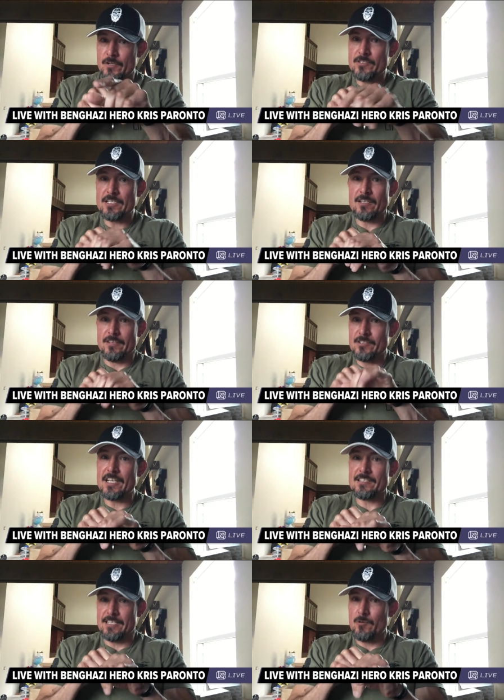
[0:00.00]
And there's that,
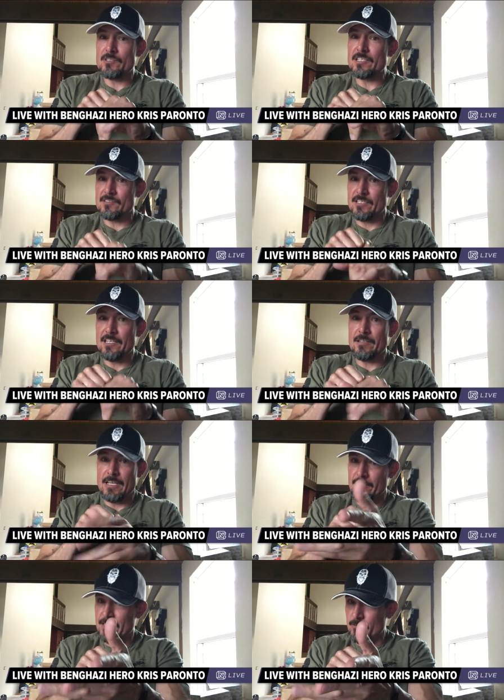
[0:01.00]
there's that there was that
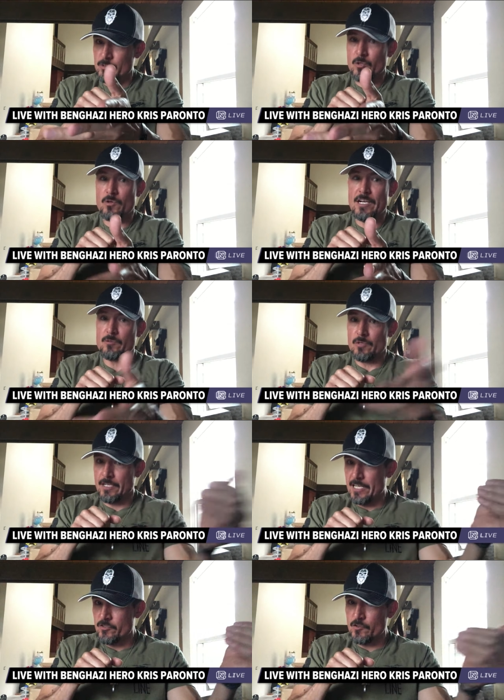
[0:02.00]
scene, and it's correct where
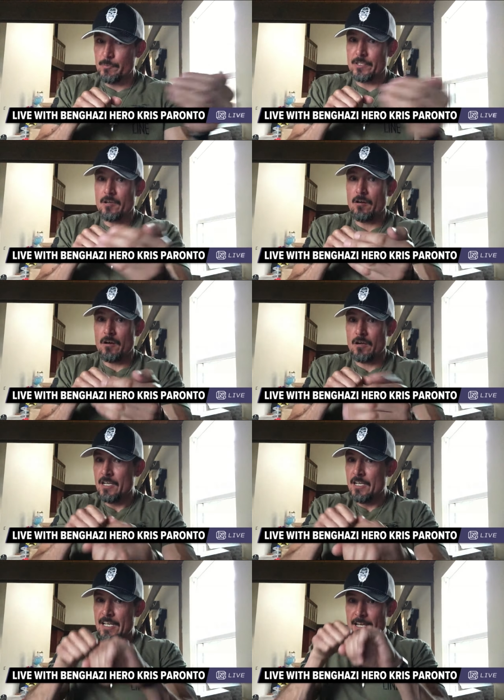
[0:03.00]
a guy drove up with the
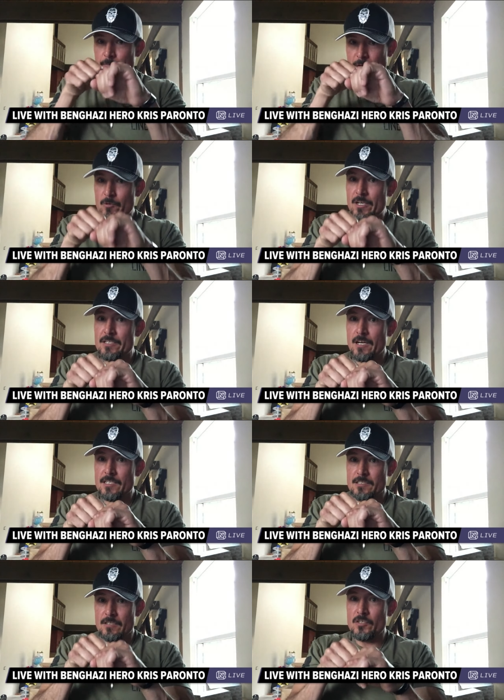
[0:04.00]
car my red
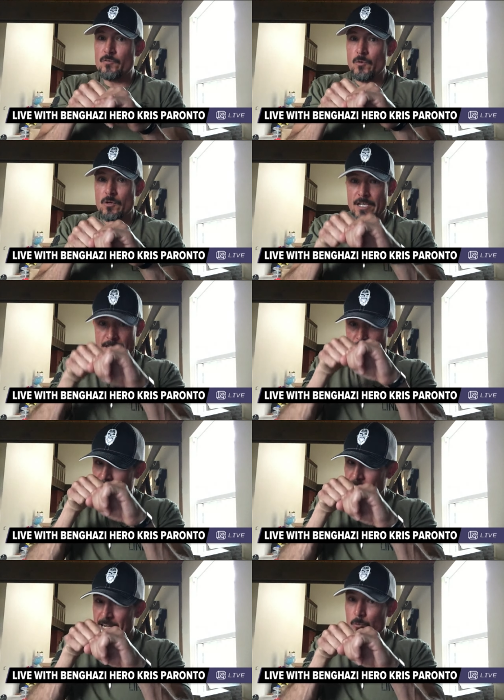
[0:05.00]
dot's on his forehead, and
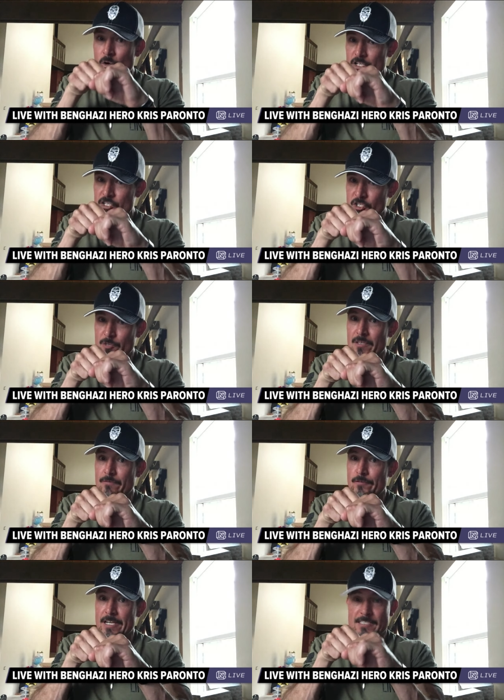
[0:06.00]
I'm like, I want to shoot him
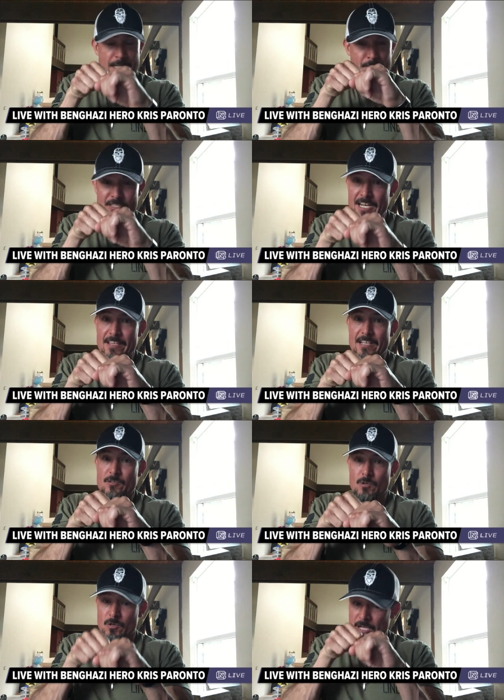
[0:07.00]
in the face. And I'm saying
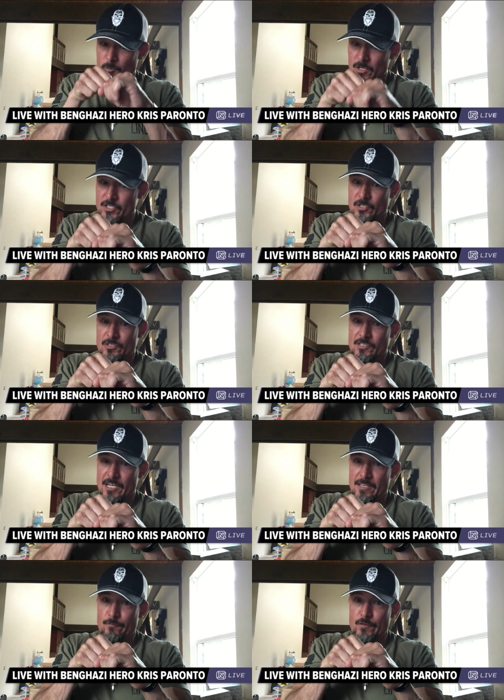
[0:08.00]
that to Rone. I want to shoot this
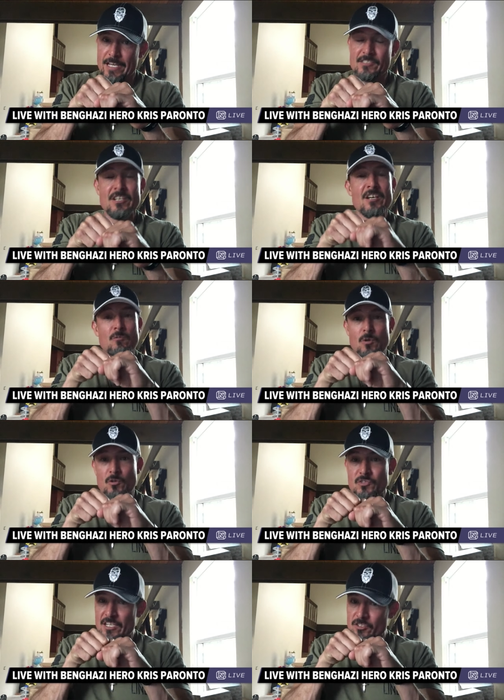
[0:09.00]
guy in the face.
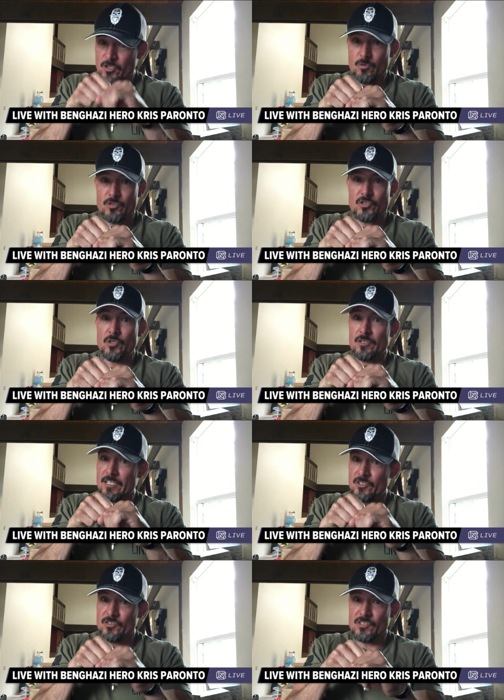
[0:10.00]
Rone's saying, don't shoot
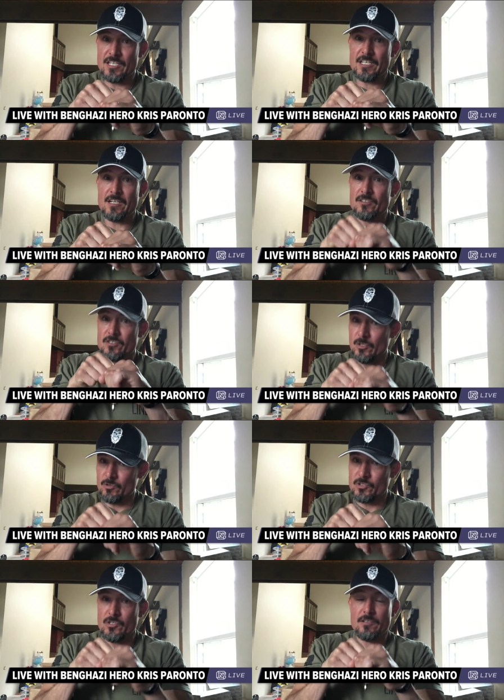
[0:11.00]
unless you see a gun.
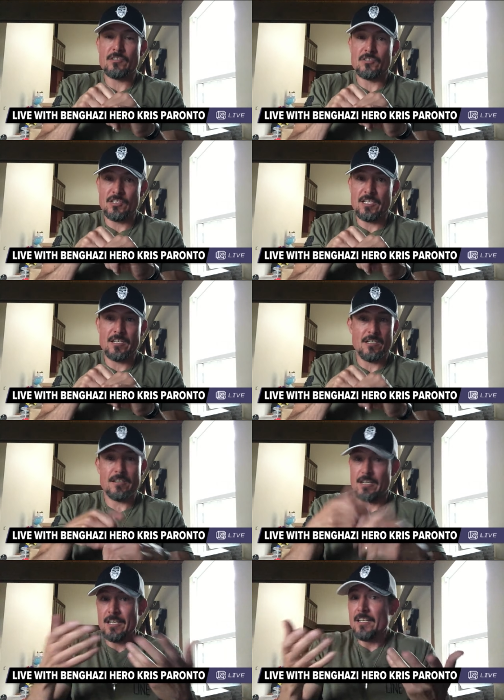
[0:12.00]
Don't shoot unless you see a
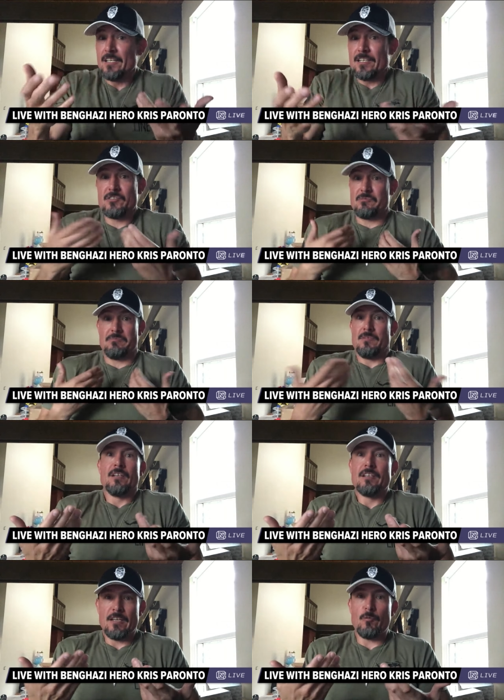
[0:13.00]
gun. Because
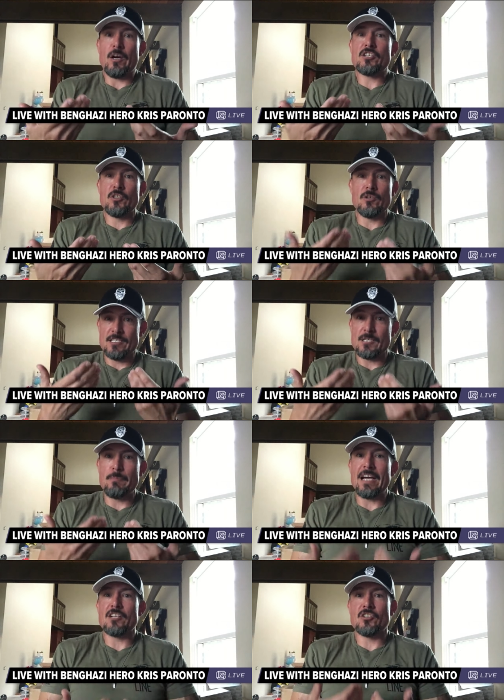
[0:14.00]
yeah. why shoot and it's
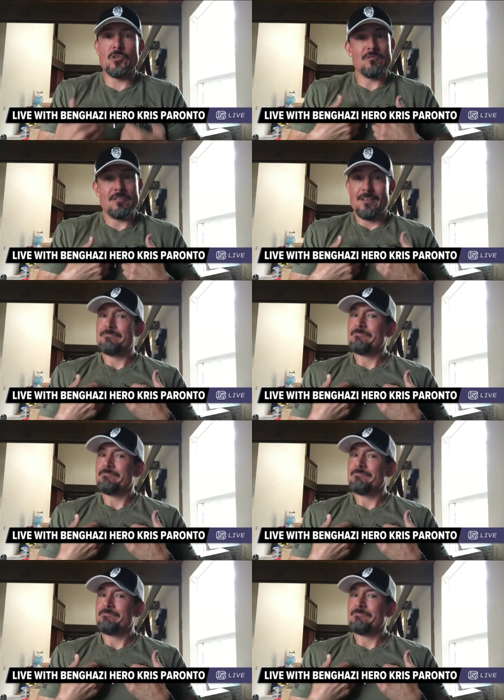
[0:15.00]
a bad shoot?